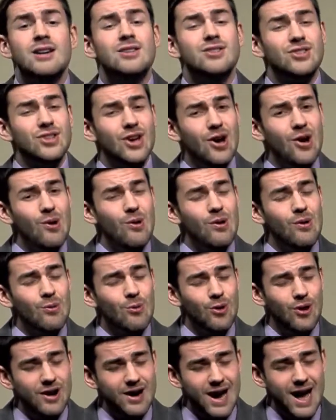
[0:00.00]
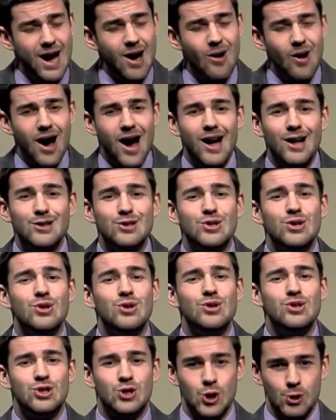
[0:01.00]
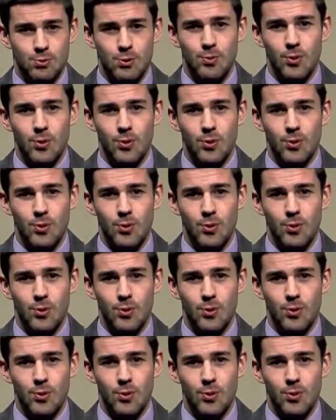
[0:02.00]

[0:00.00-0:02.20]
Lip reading: so we're now on to the Super